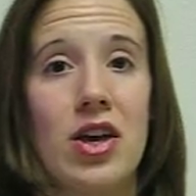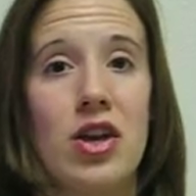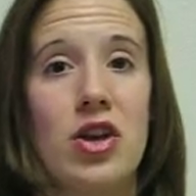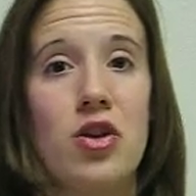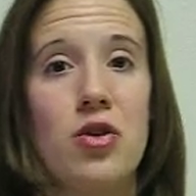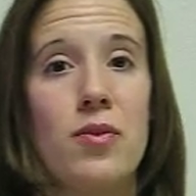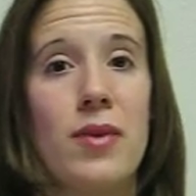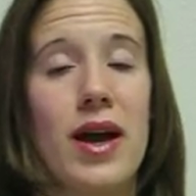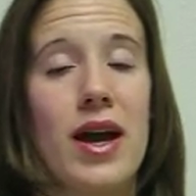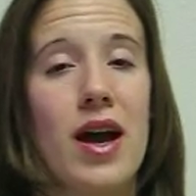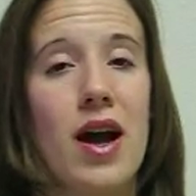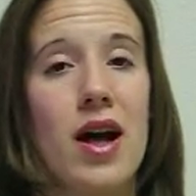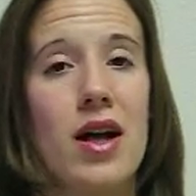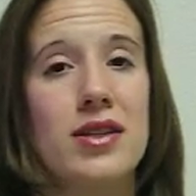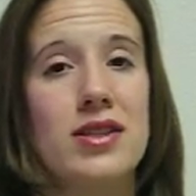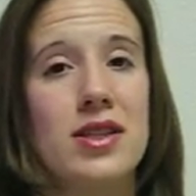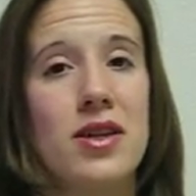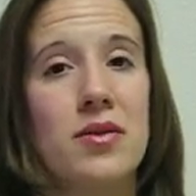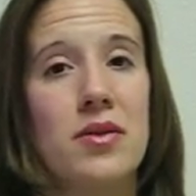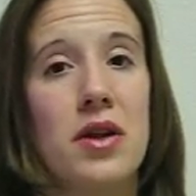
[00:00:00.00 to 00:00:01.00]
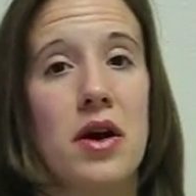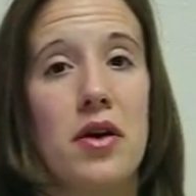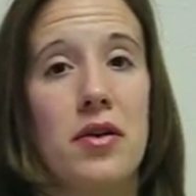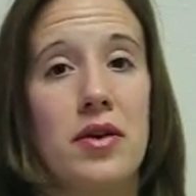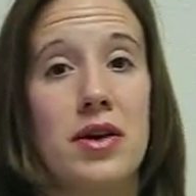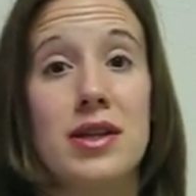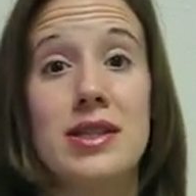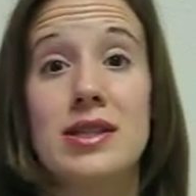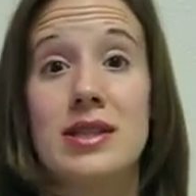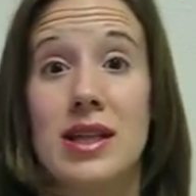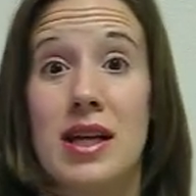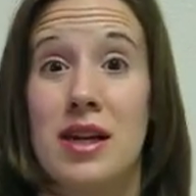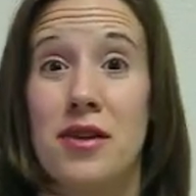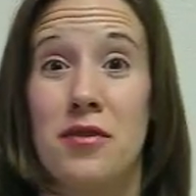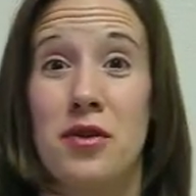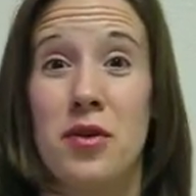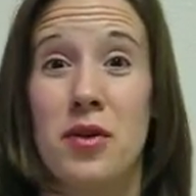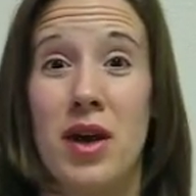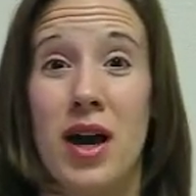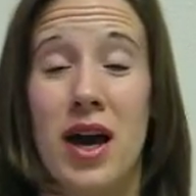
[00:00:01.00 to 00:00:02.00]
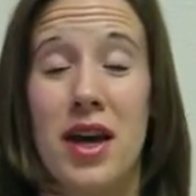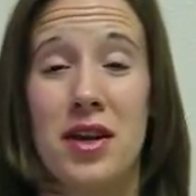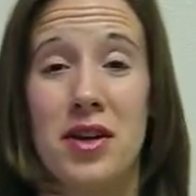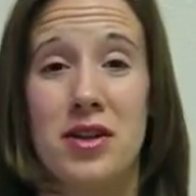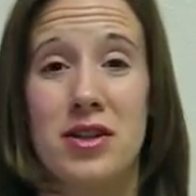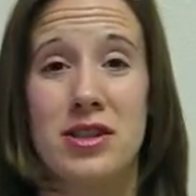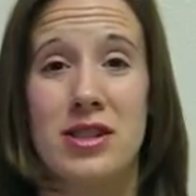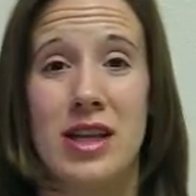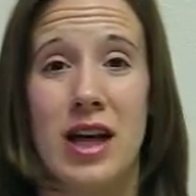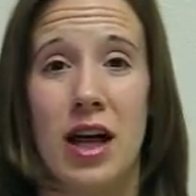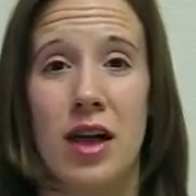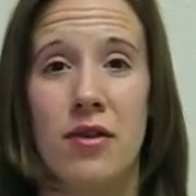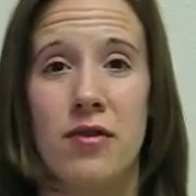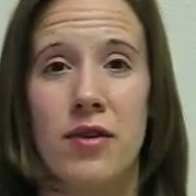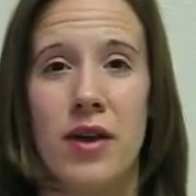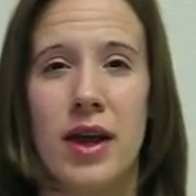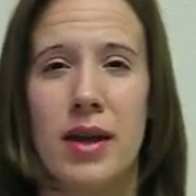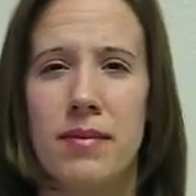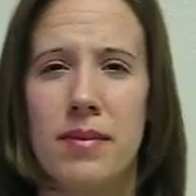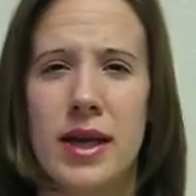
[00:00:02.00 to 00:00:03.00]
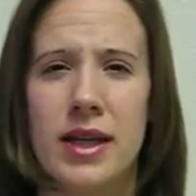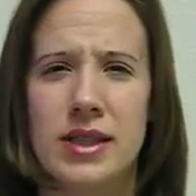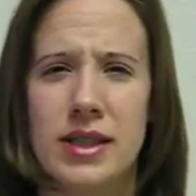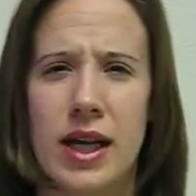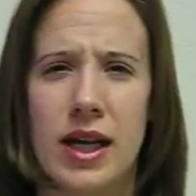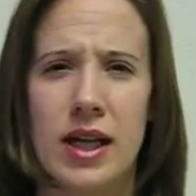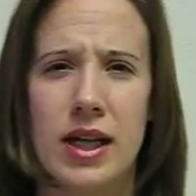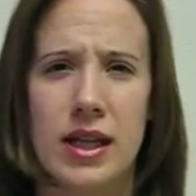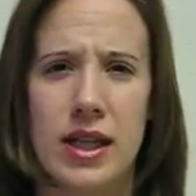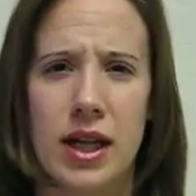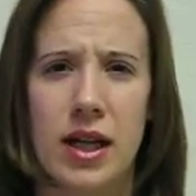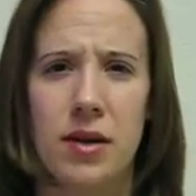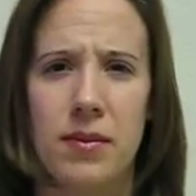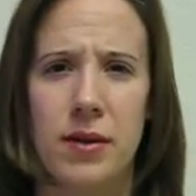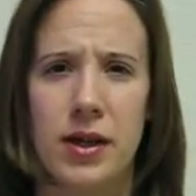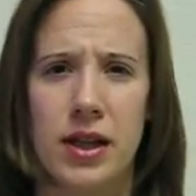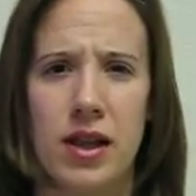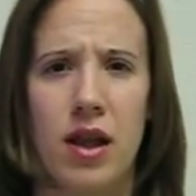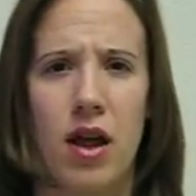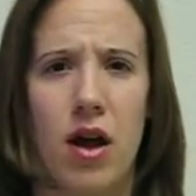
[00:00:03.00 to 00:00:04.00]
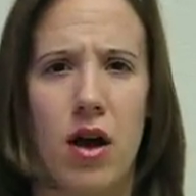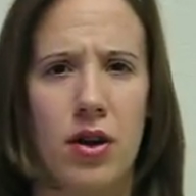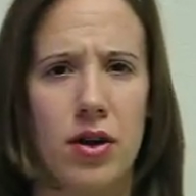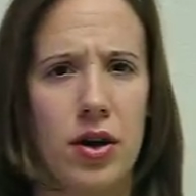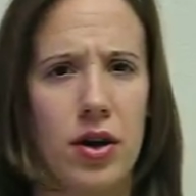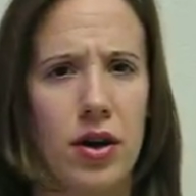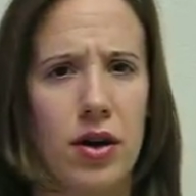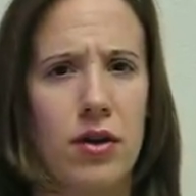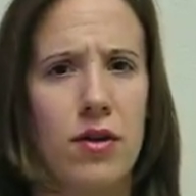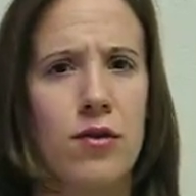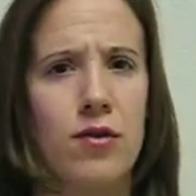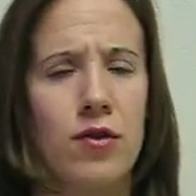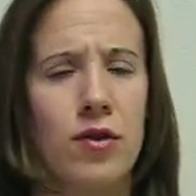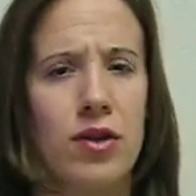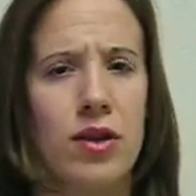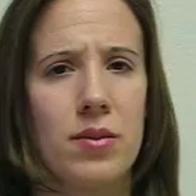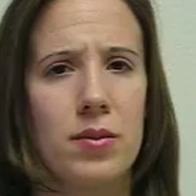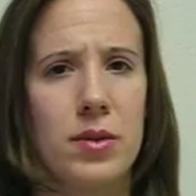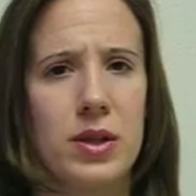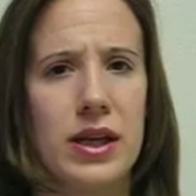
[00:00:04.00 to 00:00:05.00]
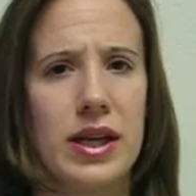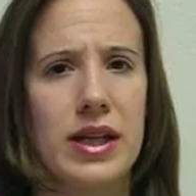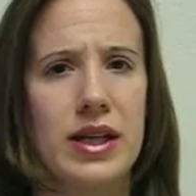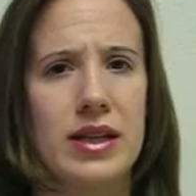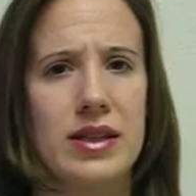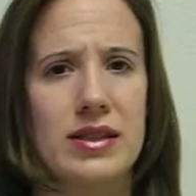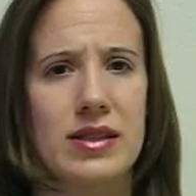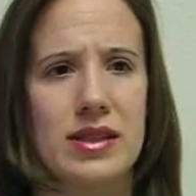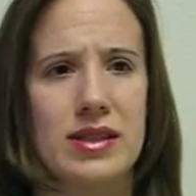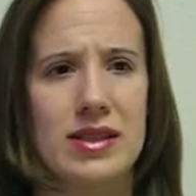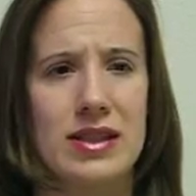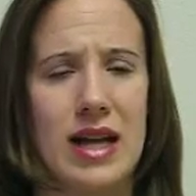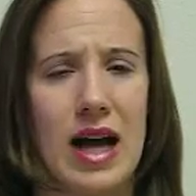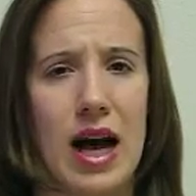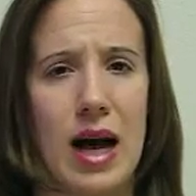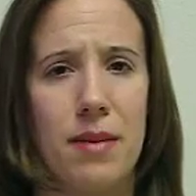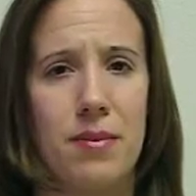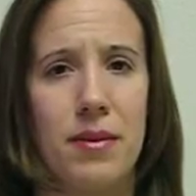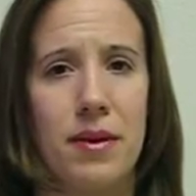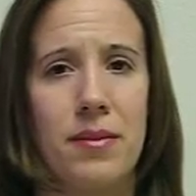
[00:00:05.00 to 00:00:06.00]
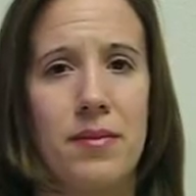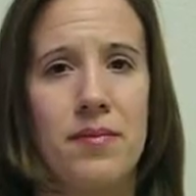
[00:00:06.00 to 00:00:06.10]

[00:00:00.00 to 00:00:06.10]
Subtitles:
You may also notice that if you cut yourself, it may take a little bit longer for the bleeding to stop.